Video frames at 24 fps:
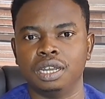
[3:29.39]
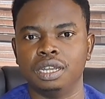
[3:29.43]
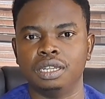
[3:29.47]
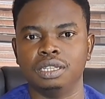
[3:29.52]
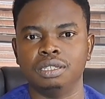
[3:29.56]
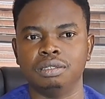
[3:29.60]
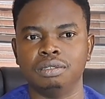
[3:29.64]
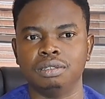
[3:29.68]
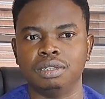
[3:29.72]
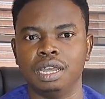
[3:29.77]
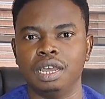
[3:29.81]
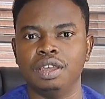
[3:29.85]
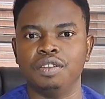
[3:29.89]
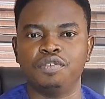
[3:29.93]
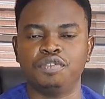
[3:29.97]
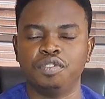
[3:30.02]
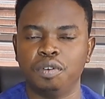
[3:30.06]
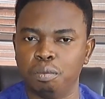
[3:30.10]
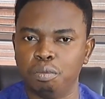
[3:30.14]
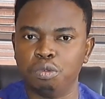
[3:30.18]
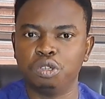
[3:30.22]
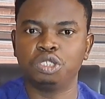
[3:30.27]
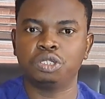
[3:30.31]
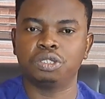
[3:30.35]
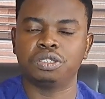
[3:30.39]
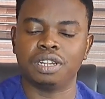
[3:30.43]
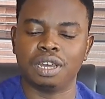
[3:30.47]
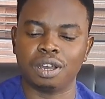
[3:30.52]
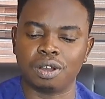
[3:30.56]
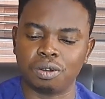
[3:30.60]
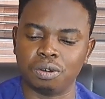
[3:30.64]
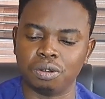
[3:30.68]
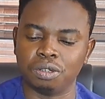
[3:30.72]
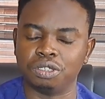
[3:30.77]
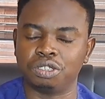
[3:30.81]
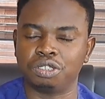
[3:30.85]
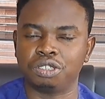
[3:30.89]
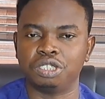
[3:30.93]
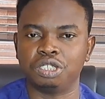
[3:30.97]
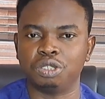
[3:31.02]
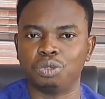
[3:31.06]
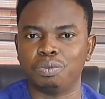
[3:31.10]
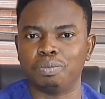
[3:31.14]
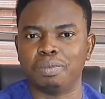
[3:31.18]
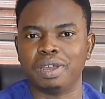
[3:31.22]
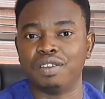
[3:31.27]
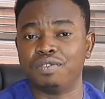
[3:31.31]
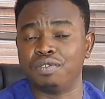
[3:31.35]
And for most of that
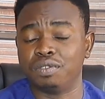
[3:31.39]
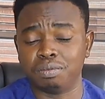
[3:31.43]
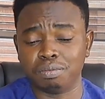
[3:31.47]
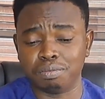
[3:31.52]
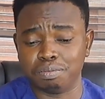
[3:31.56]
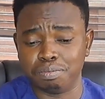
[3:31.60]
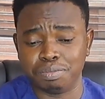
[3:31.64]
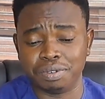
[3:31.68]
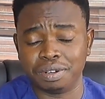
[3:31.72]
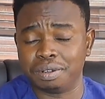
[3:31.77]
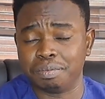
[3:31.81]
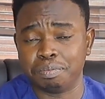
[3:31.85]
countries, we might even